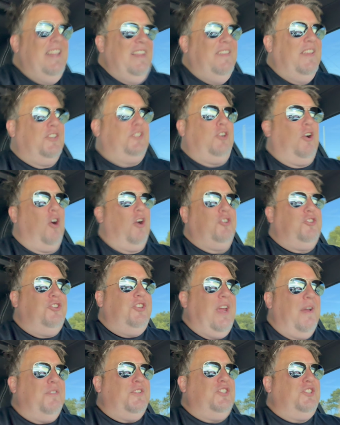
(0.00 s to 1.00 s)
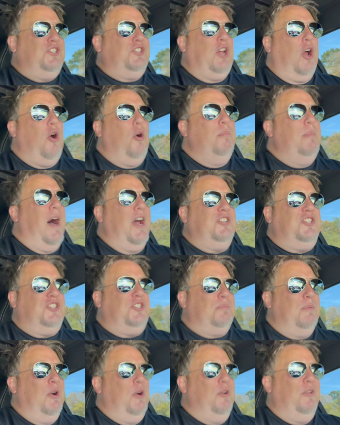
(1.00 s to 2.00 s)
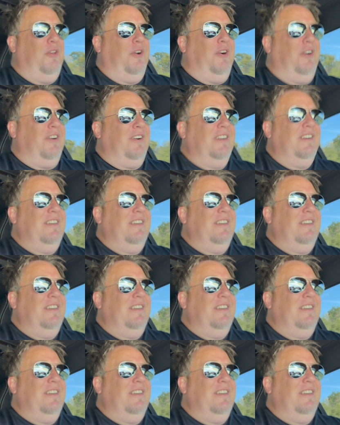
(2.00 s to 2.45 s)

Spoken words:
this car shifts so much smoother